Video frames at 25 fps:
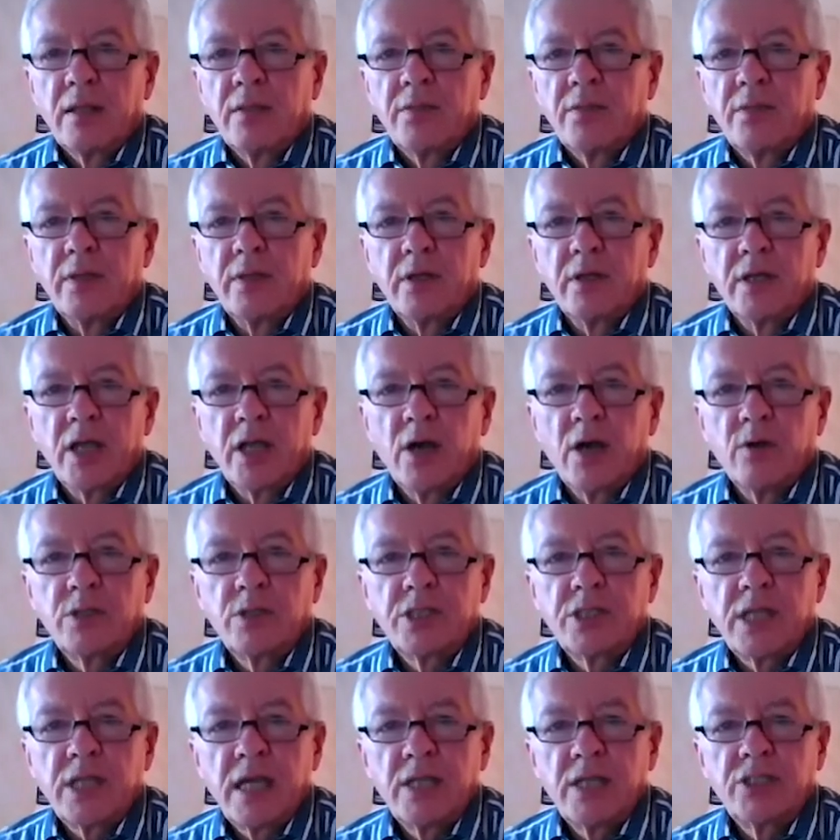The
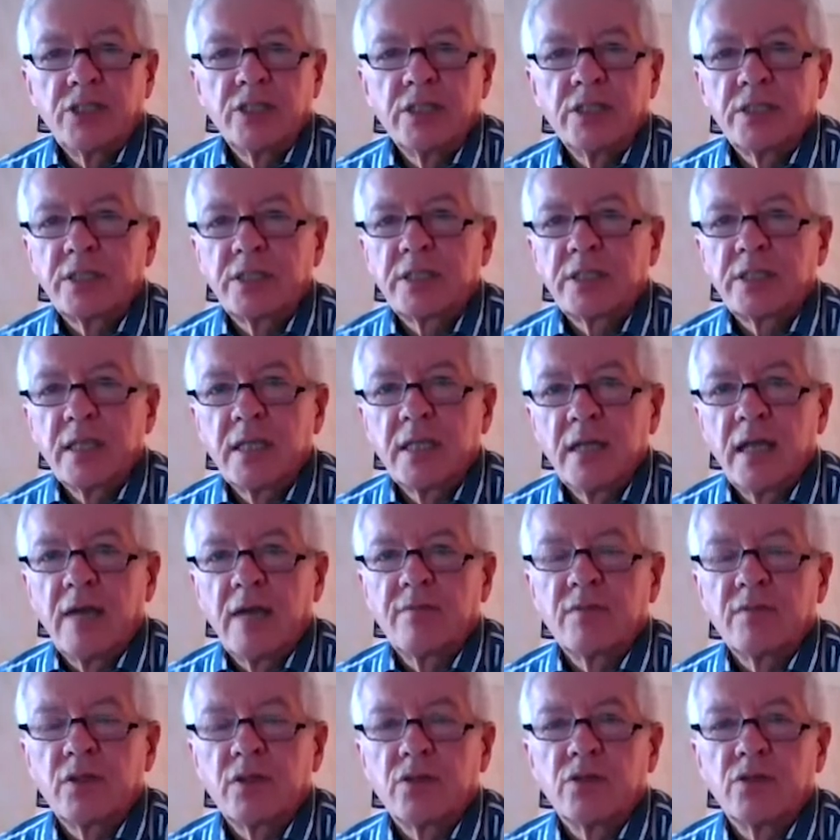negotiations still
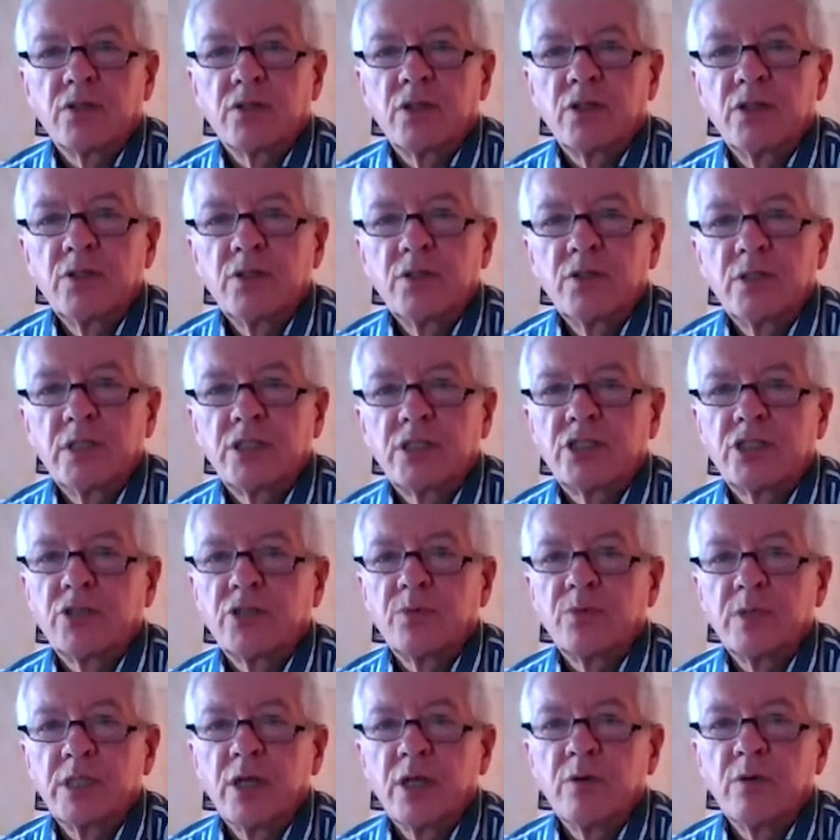haven't concluded, so
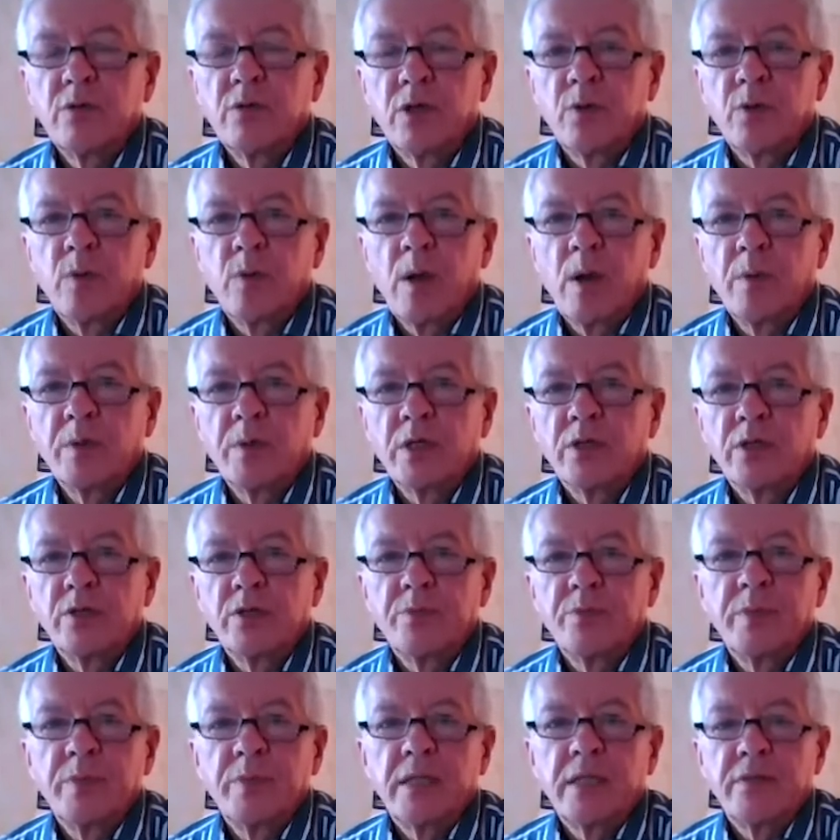we don't know where we're going to
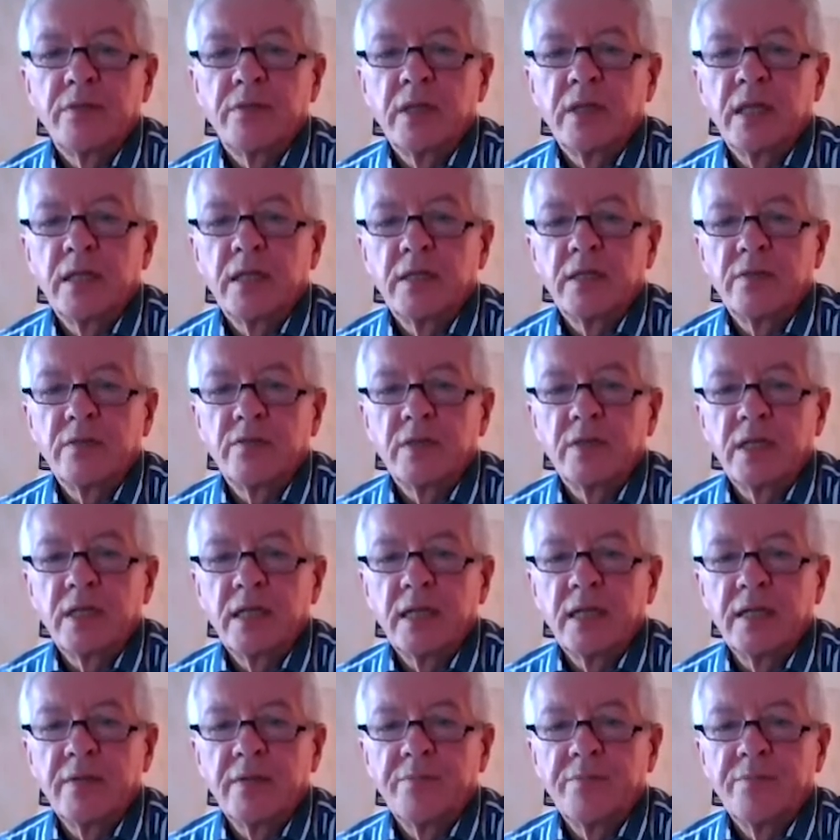be at the end of the
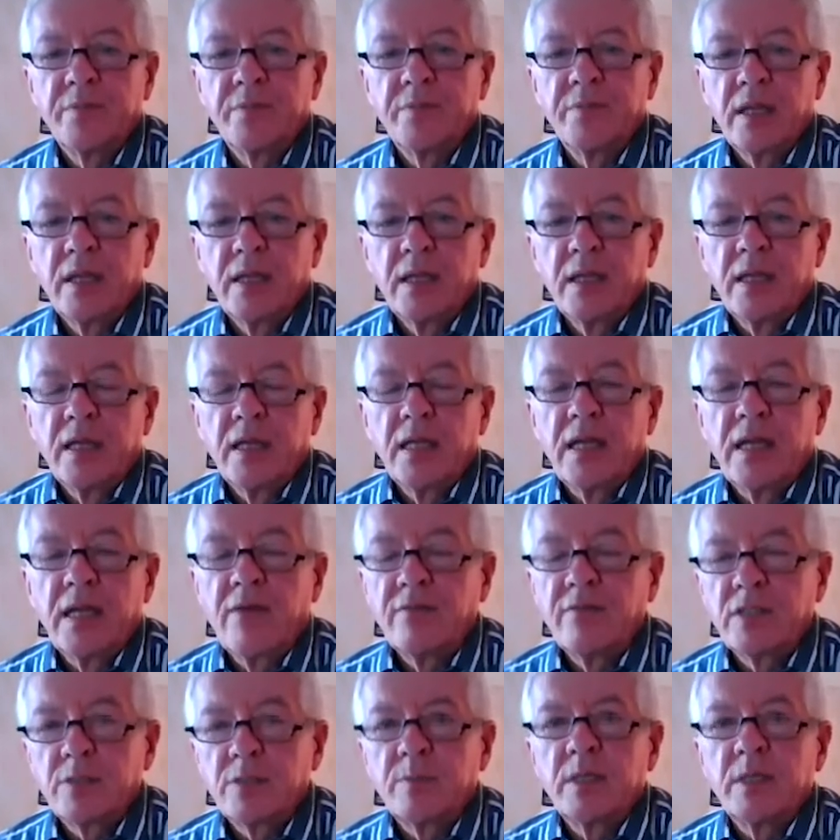year.
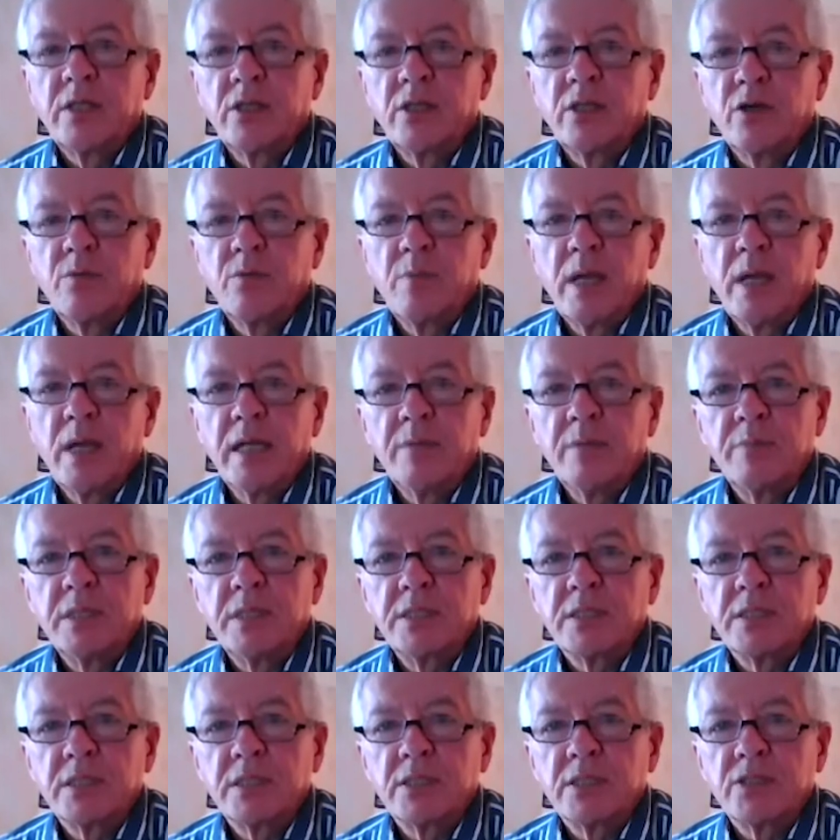Inevitably, though, many
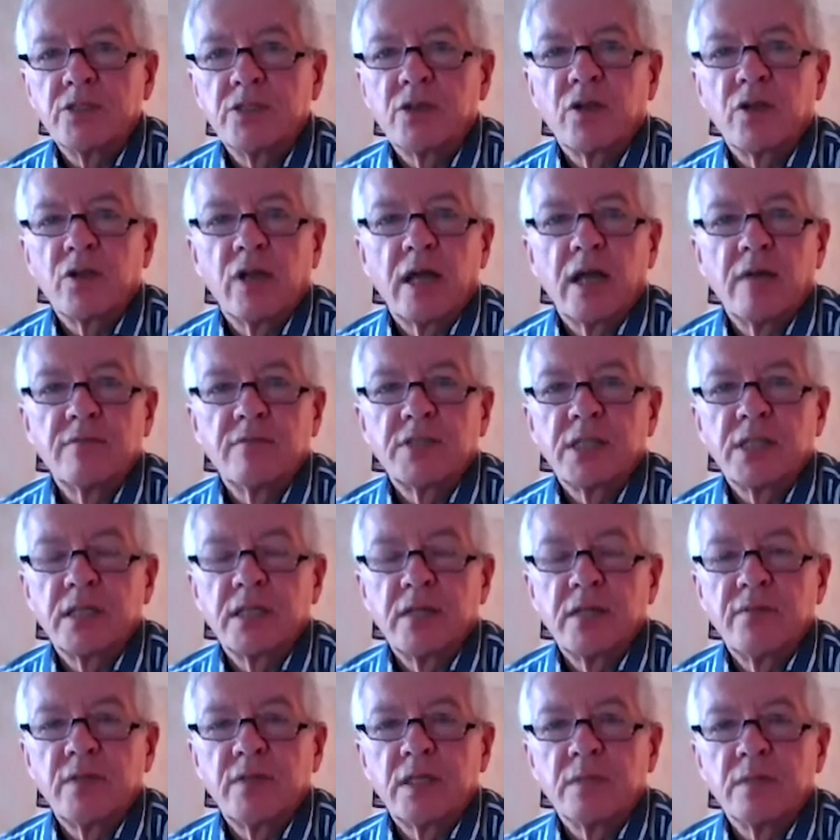businesses are going to have
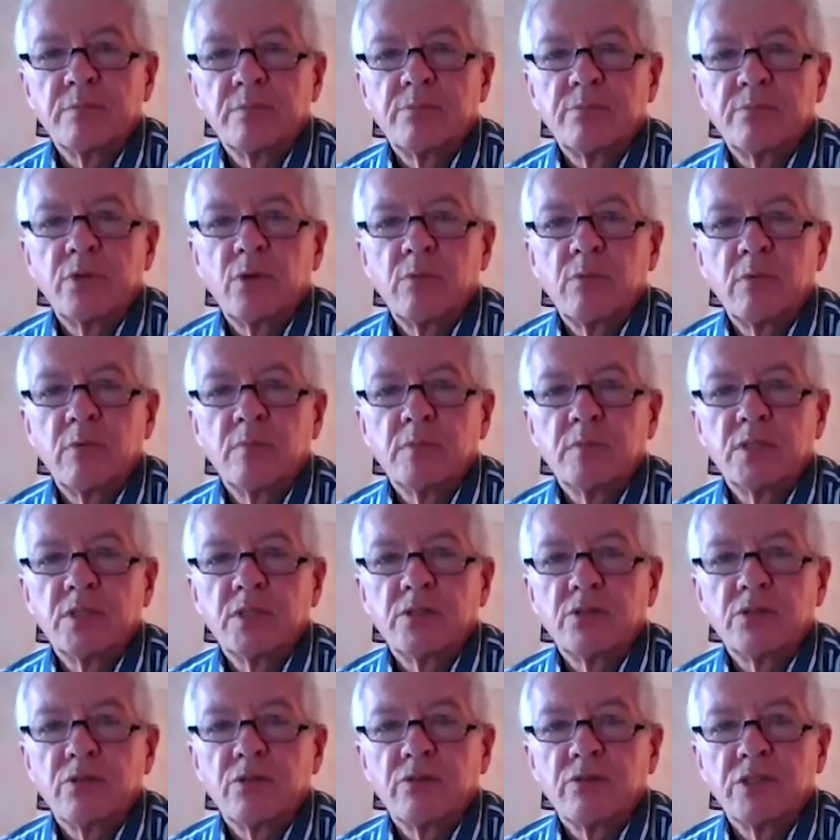significant problems
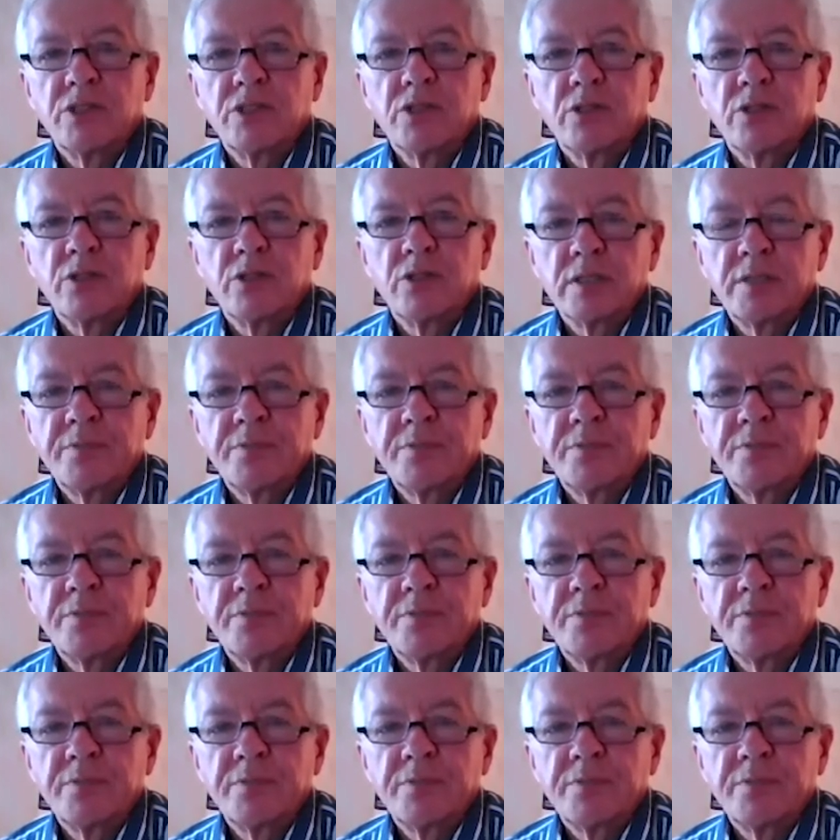as a result.